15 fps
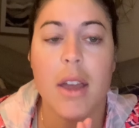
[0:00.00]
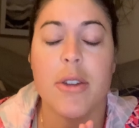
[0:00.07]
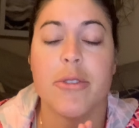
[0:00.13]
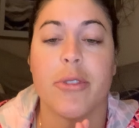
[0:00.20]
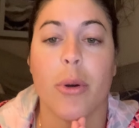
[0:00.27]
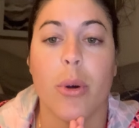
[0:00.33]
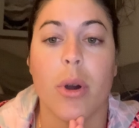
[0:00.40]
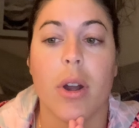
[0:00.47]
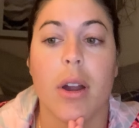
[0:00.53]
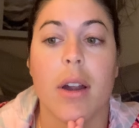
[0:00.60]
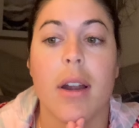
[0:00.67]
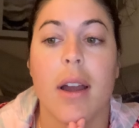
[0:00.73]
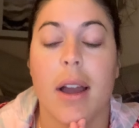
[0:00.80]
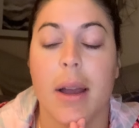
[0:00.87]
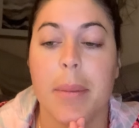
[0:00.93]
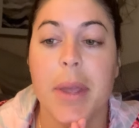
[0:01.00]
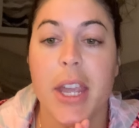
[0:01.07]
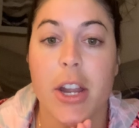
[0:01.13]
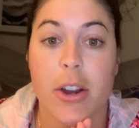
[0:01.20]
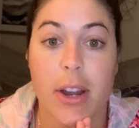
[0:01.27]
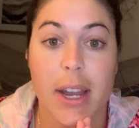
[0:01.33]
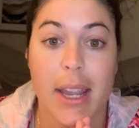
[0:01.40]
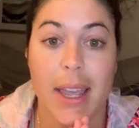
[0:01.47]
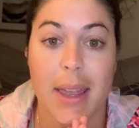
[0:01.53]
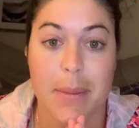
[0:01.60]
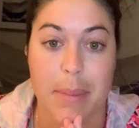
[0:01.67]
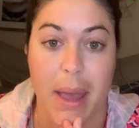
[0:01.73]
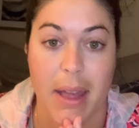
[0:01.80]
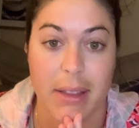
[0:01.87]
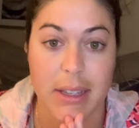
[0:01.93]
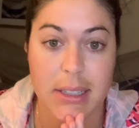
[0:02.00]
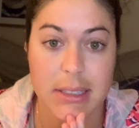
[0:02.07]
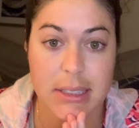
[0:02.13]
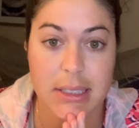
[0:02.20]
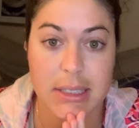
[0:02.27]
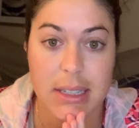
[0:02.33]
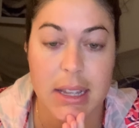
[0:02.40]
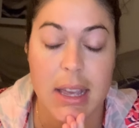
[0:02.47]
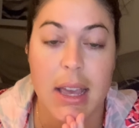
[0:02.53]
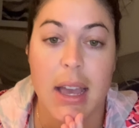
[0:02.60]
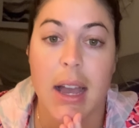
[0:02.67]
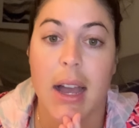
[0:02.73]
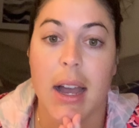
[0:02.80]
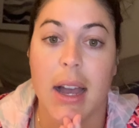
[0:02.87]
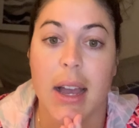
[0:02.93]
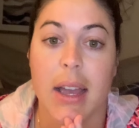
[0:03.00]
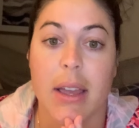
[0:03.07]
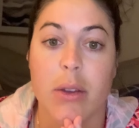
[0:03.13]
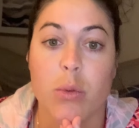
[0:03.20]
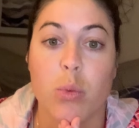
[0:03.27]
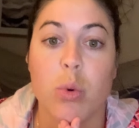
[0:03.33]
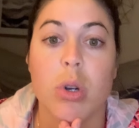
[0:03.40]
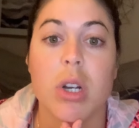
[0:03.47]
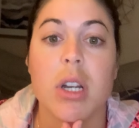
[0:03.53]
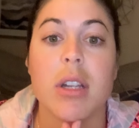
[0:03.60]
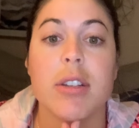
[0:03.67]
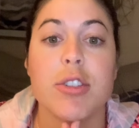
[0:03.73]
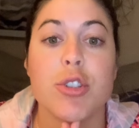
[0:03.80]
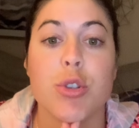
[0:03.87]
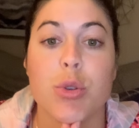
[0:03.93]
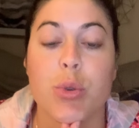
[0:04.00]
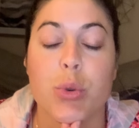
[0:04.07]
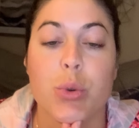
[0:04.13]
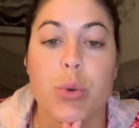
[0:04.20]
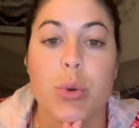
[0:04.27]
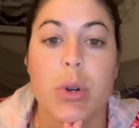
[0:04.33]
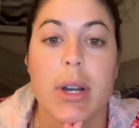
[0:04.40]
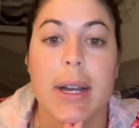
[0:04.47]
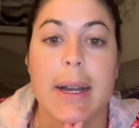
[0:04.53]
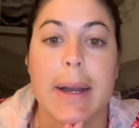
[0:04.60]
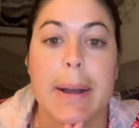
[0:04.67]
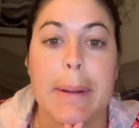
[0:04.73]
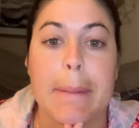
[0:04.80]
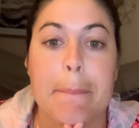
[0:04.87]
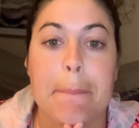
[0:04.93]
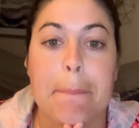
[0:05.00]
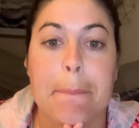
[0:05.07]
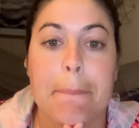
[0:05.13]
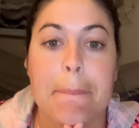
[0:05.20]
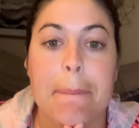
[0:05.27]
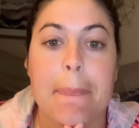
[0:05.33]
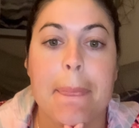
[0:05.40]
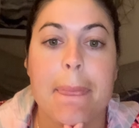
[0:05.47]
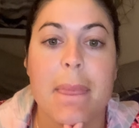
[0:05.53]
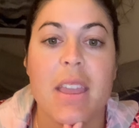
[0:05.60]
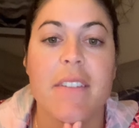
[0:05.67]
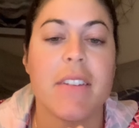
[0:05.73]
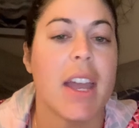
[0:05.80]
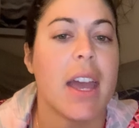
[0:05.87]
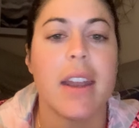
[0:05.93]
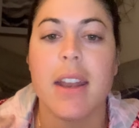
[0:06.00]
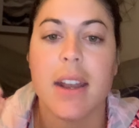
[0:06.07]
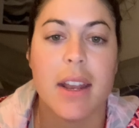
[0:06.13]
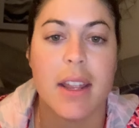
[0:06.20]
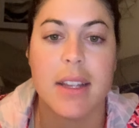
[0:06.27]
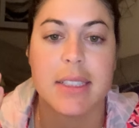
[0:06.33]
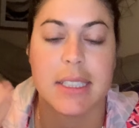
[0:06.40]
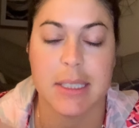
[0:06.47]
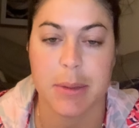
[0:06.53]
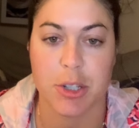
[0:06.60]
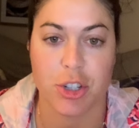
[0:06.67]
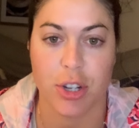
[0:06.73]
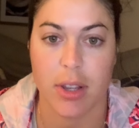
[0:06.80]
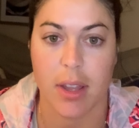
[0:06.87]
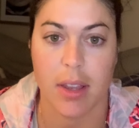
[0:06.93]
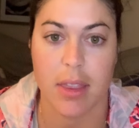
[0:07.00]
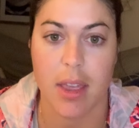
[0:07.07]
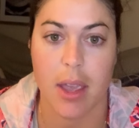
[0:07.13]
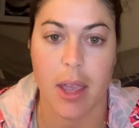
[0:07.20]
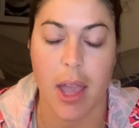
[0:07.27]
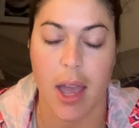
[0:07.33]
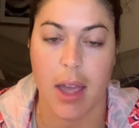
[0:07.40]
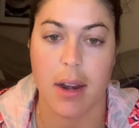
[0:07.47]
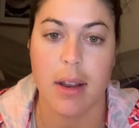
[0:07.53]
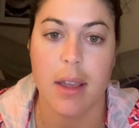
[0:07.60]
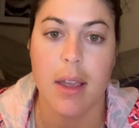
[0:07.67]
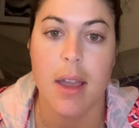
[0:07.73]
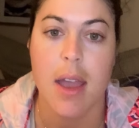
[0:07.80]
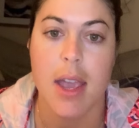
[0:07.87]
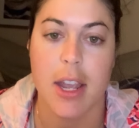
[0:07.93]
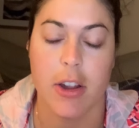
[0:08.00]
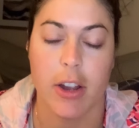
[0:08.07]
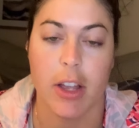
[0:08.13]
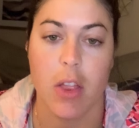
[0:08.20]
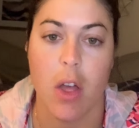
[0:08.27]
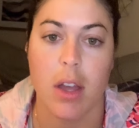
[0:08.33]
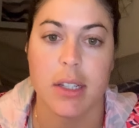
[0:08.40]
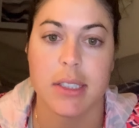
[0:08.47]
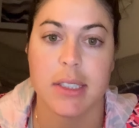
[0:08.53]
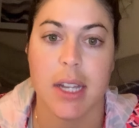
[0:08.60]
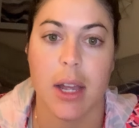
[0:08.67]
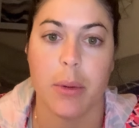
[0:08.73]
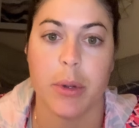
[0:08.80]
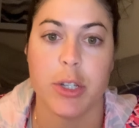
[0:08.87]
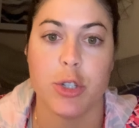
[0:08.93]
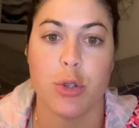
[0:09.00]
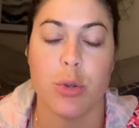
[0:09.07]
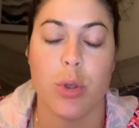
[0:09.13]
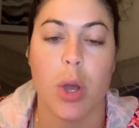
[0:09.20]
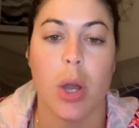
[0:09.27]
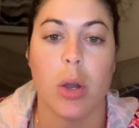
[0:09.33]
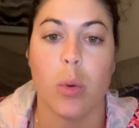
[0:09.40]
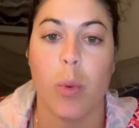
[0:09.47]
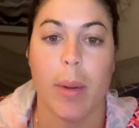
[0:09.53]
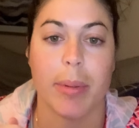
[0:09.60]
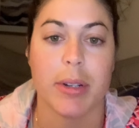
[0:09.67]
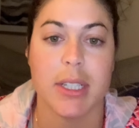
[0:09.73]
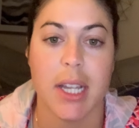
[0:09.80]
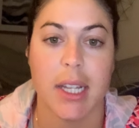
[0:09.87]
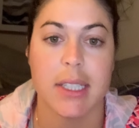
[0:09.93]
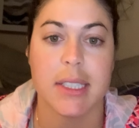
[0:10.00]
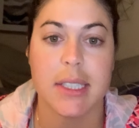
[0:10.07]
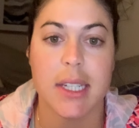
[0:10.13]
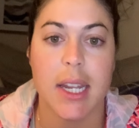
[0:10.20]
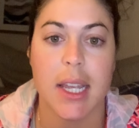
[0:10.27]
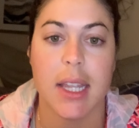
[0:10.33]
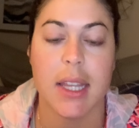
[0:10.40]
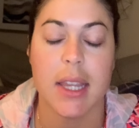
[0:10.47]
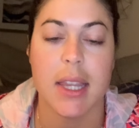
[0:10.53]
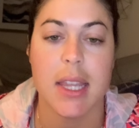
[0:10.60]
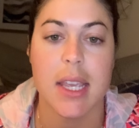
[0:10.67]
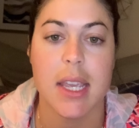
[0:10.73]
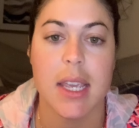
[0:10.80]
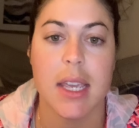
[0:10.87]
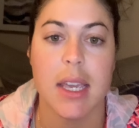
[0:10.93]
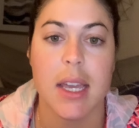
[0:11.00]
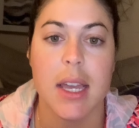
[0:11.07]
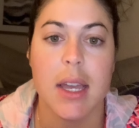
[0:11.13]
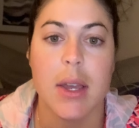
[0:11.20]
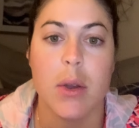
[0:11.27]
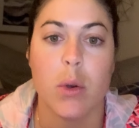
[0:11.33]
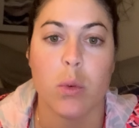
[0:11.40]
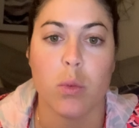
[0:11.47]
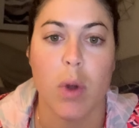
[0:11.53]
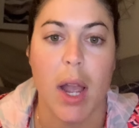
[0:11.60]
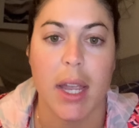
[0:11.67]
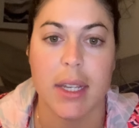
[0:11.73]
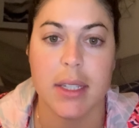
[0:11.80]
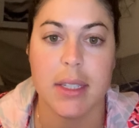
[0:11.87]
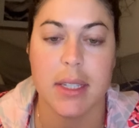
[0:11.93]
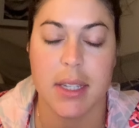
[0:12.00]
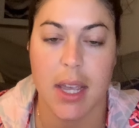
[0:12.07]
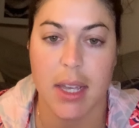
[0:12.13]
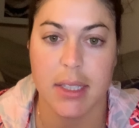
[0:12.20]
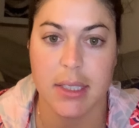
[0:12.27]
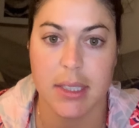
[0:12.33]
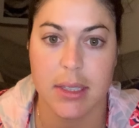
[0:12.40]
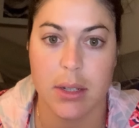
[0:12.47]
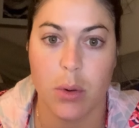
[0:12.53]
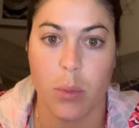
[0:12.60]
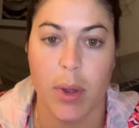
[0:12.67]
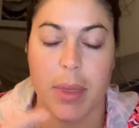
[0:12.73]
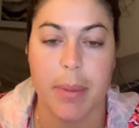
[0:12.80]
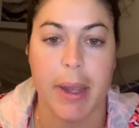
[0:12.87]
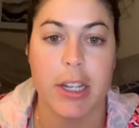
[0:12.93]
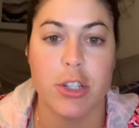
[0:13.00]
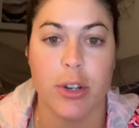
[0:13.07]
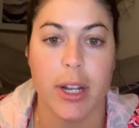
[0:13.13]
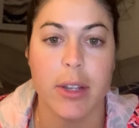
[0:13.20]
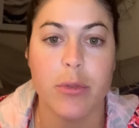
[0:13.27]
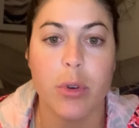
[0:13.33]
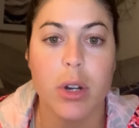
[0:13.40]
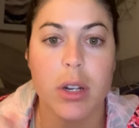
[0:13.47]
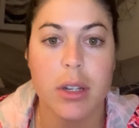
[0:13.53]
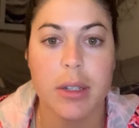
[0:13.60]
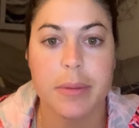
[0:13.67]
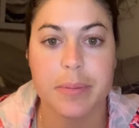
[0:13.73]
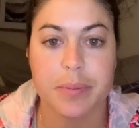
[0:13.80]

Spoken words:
For hearing and balance, I would do, if I had any suspicion that they had hearing loss, I would do the Weber test and the Rhine test with my tuning fork.